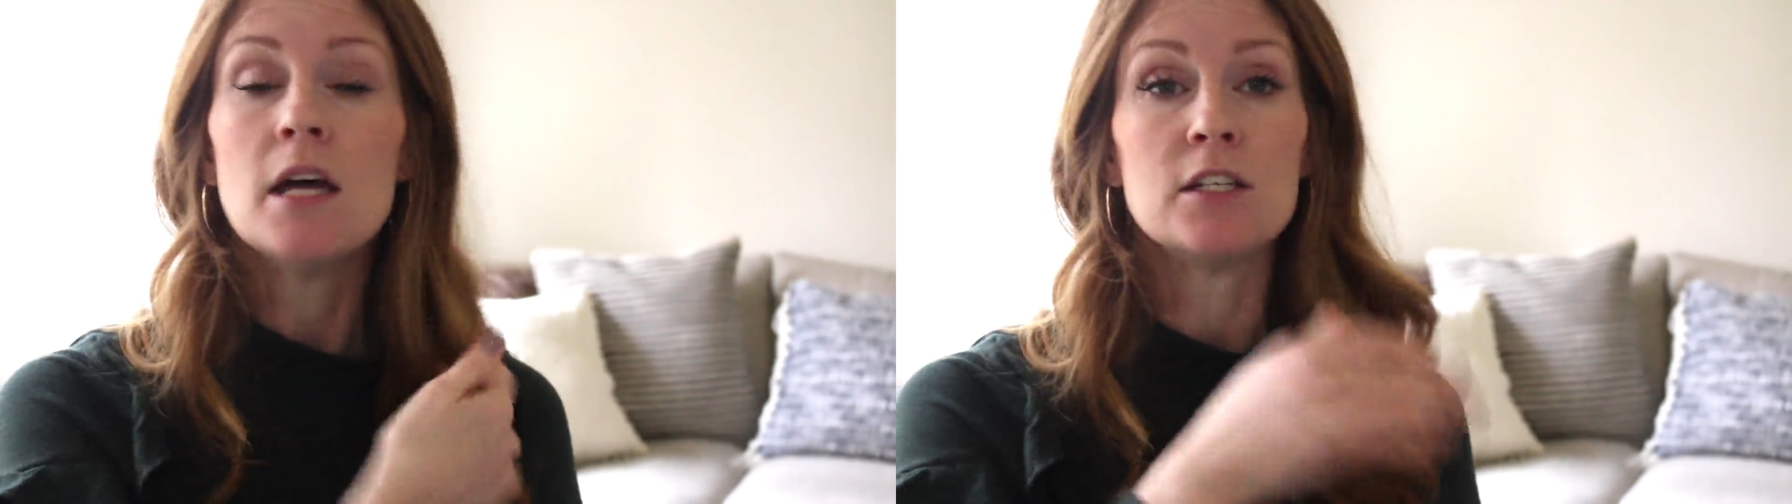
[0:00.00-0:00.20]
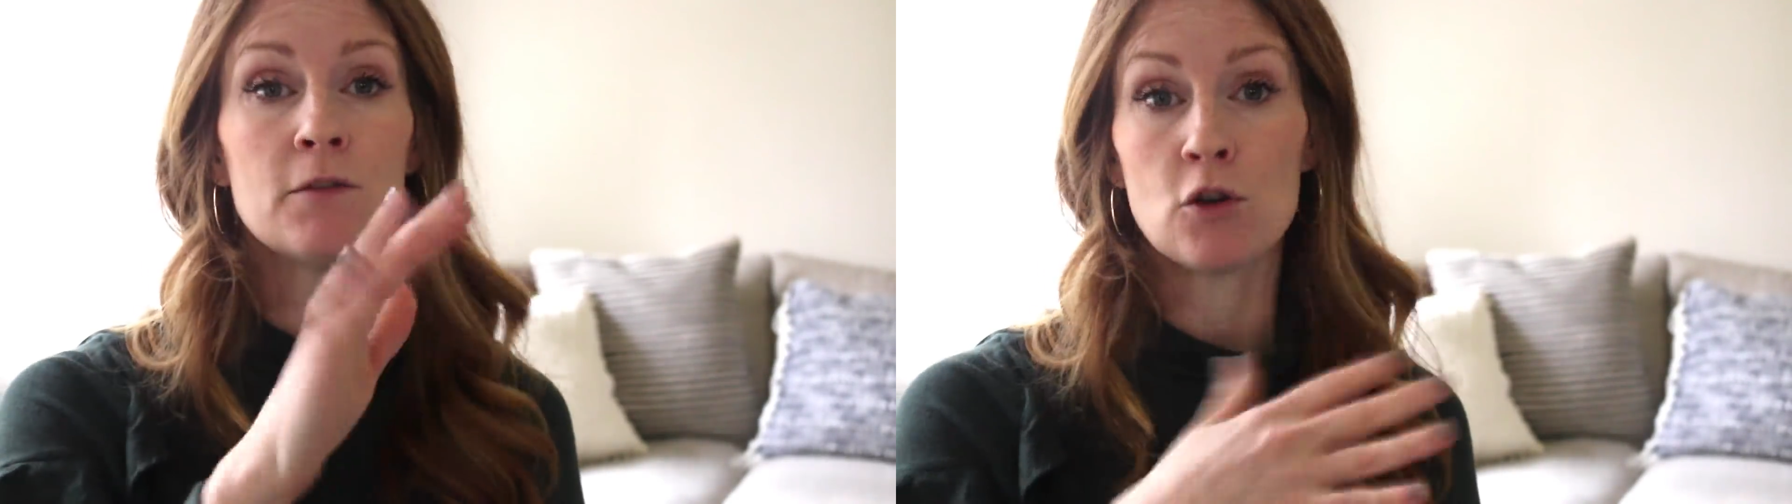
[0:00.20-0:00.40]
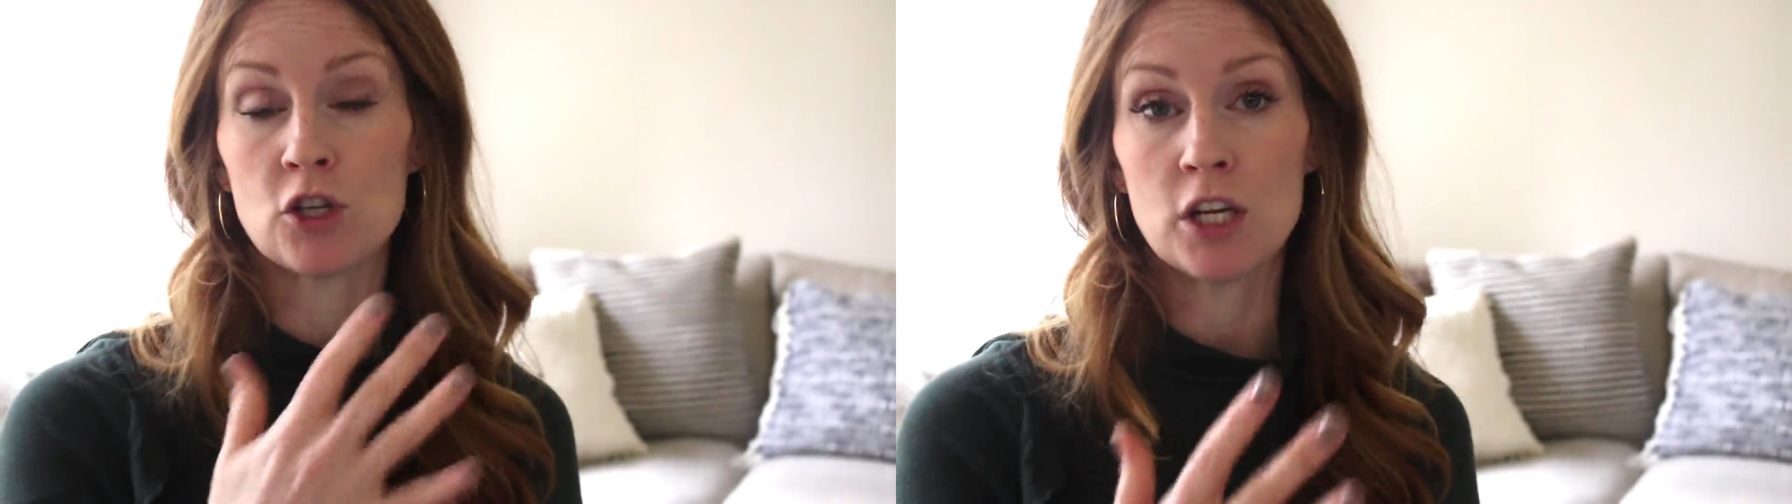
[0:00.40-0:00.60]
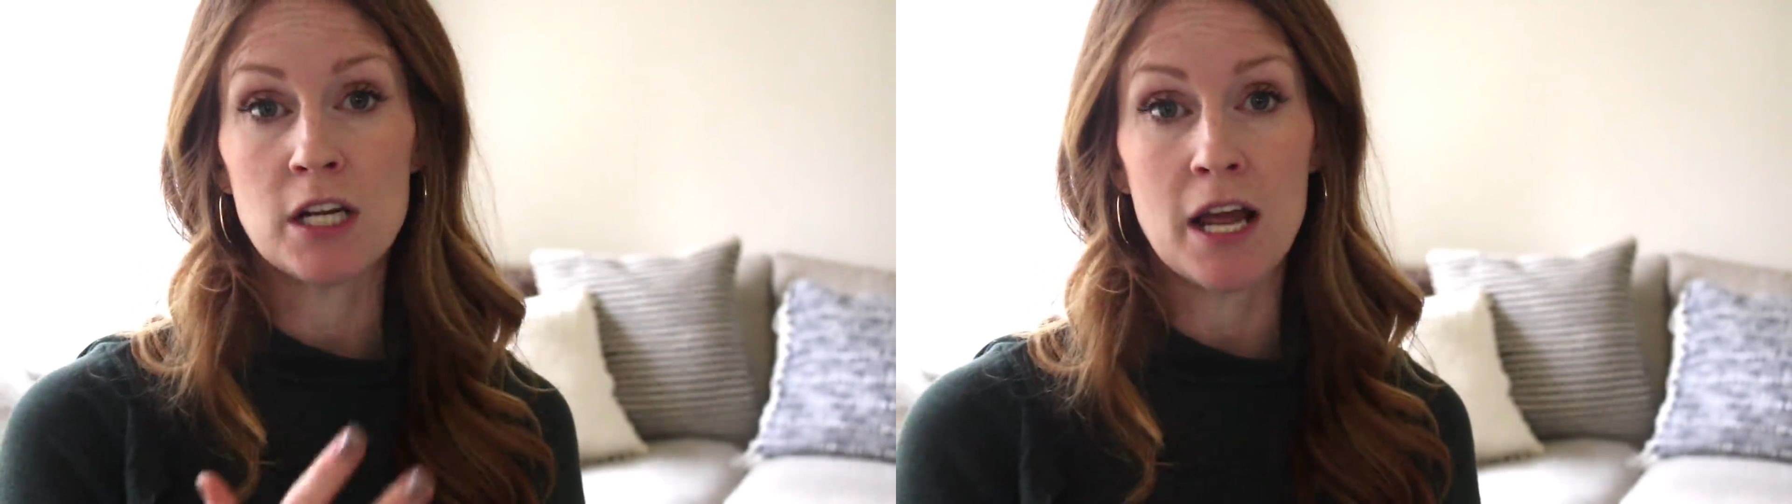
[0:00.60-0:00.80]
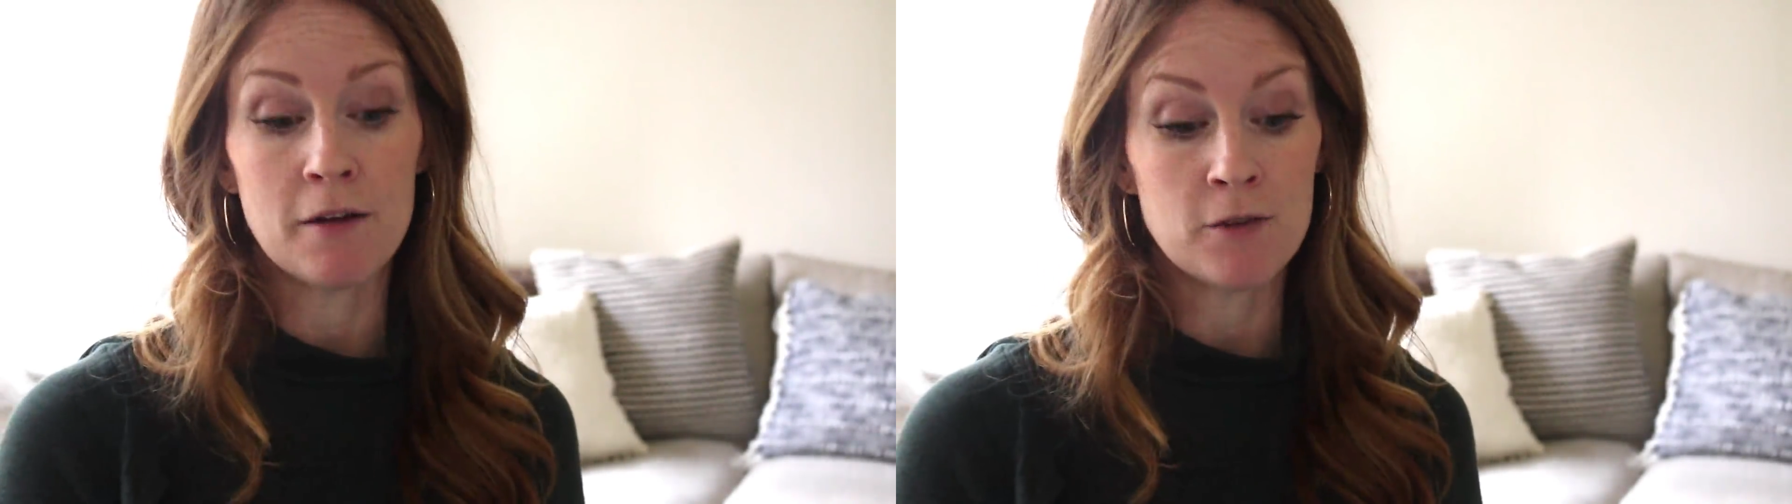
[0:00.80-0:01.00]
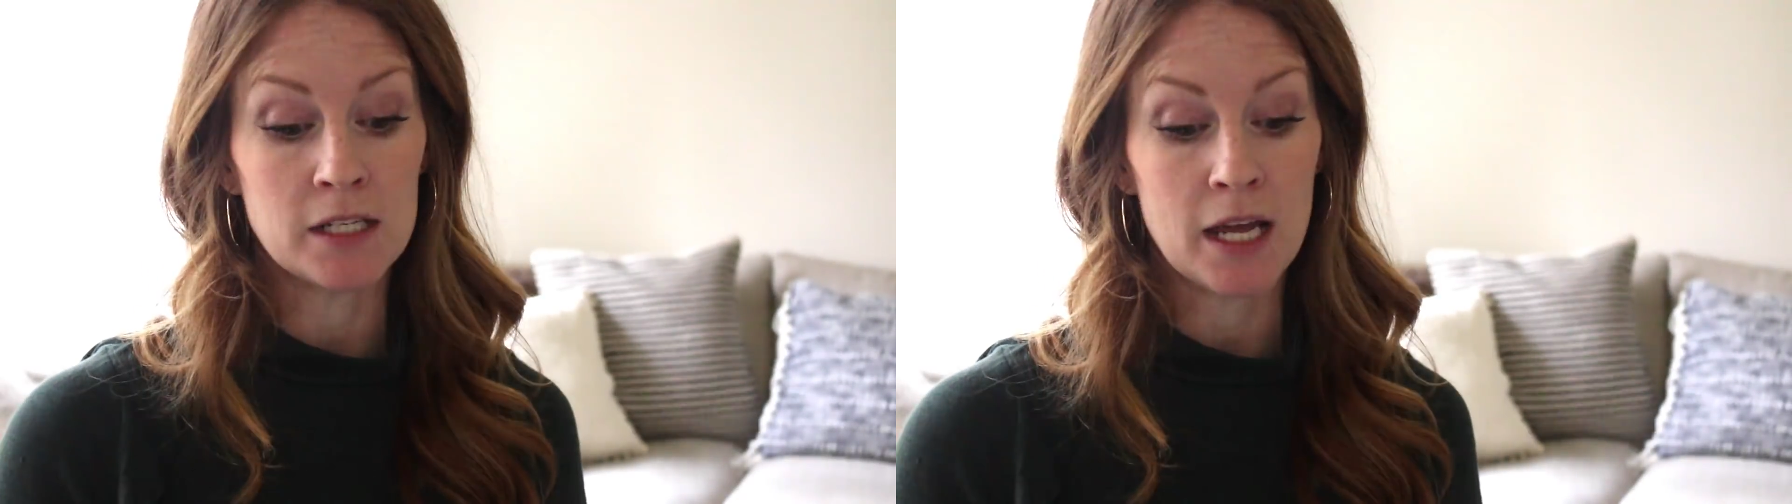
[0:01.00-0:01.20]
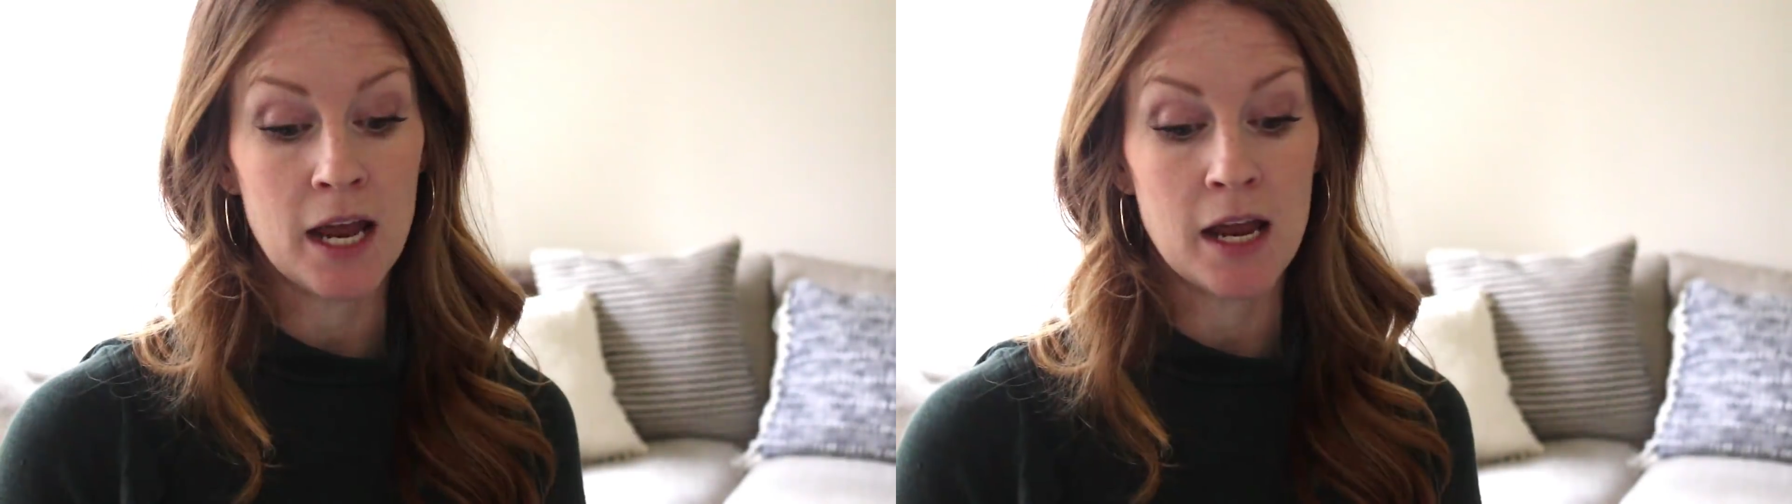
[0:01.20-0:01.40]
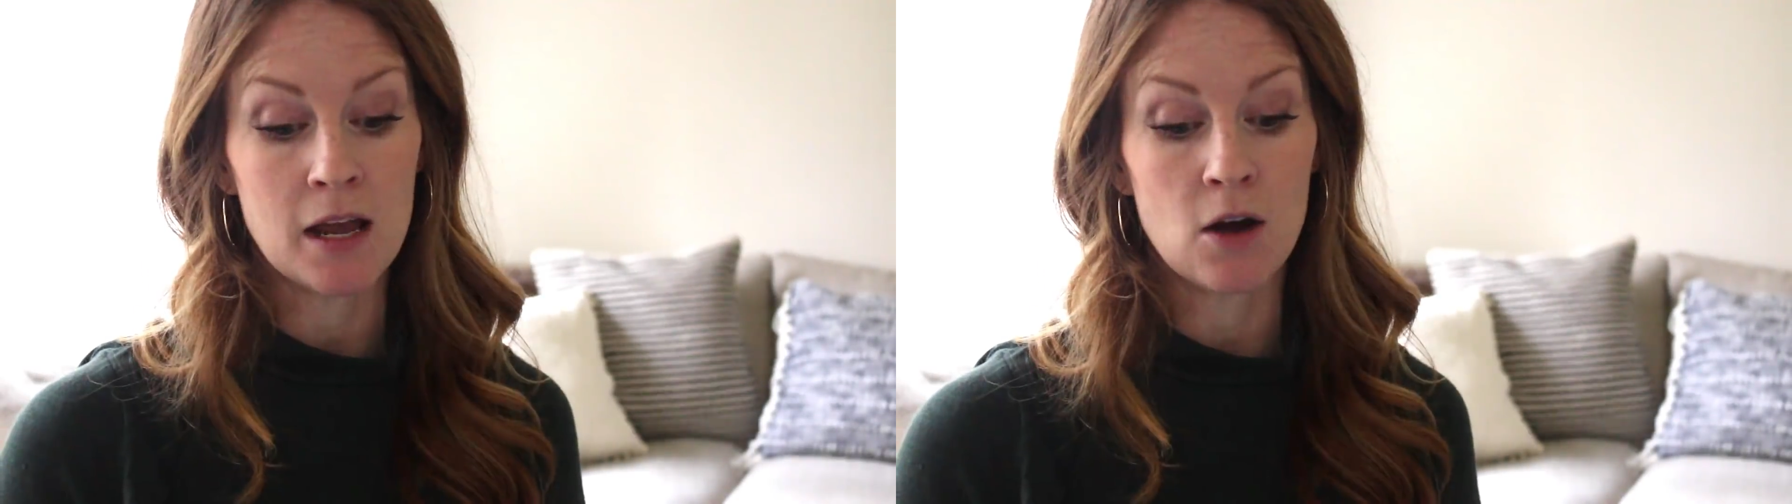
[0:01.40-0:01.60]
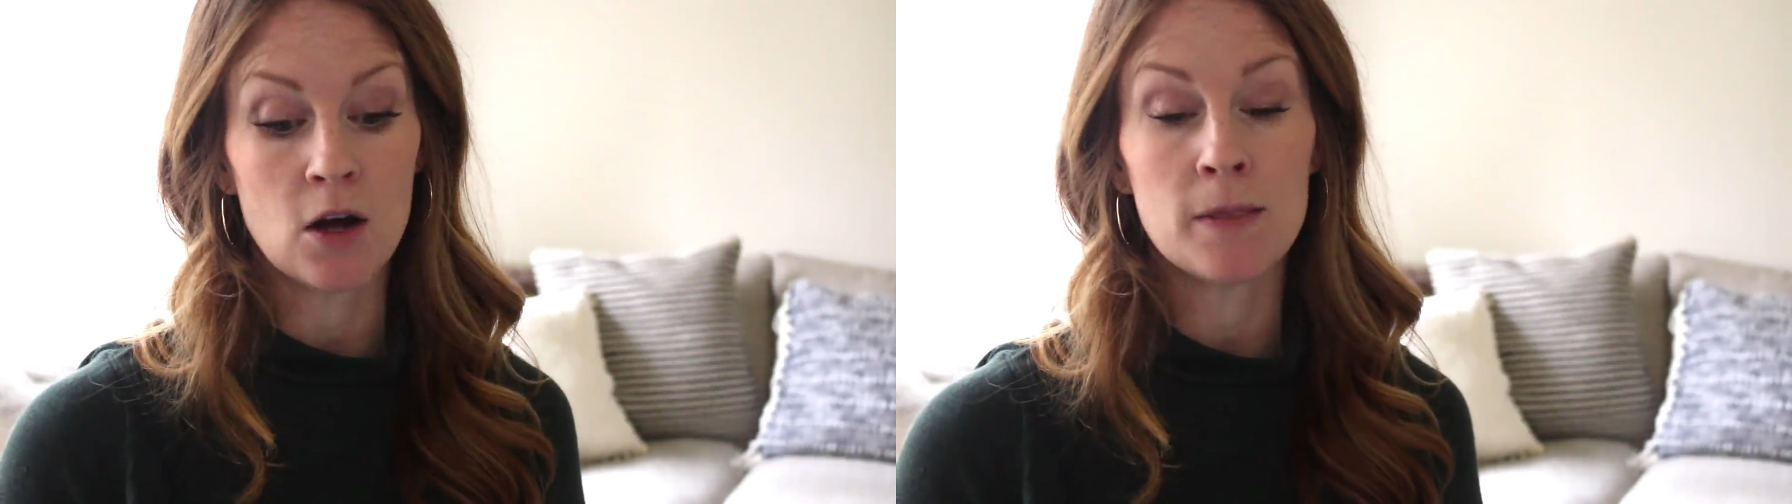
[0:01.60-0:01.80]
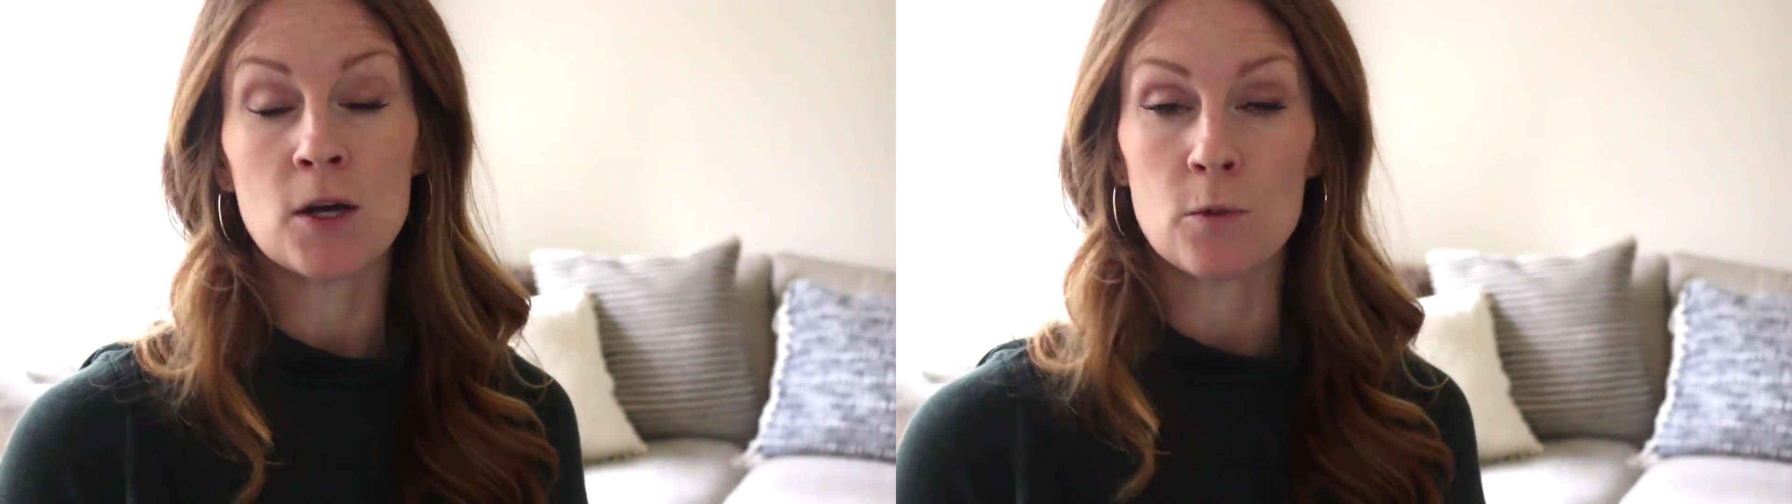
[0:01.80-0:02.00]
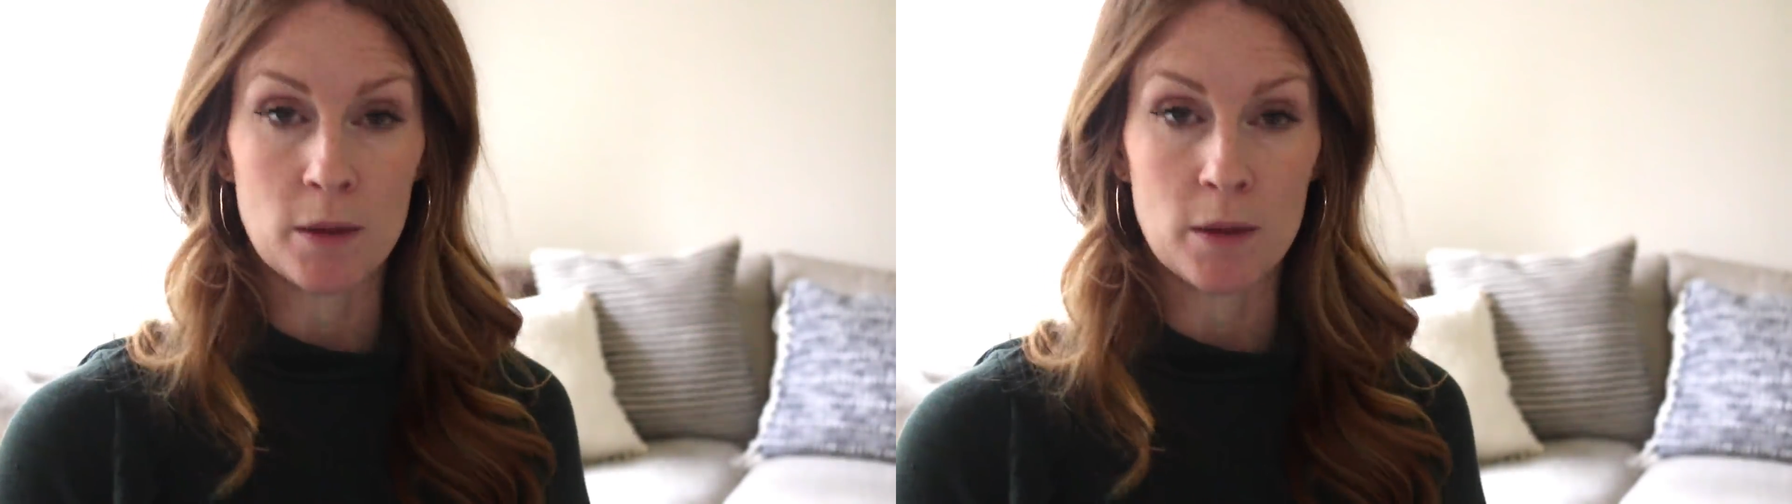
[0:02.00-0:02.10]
devotion every day on their